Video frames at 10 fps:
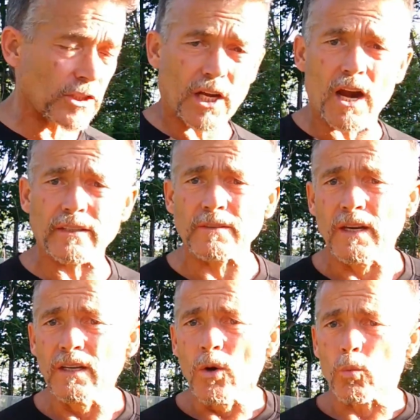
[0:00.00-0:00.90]
garden,
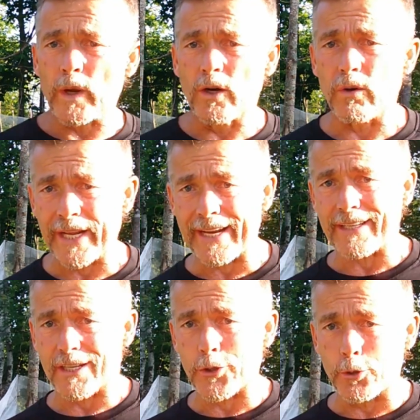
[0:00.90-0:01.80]
we don't eat
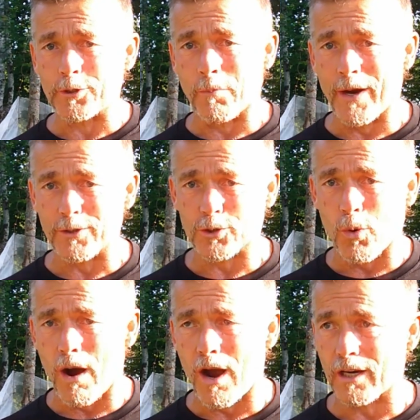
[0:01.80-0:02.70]
a huge amount of
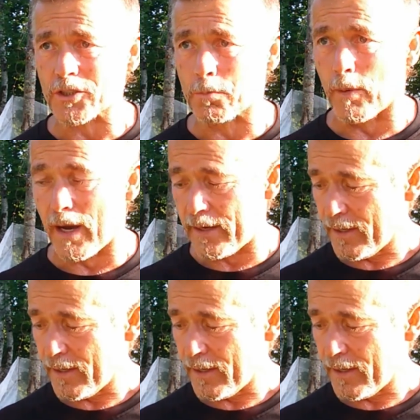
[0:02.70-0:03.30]
squash, but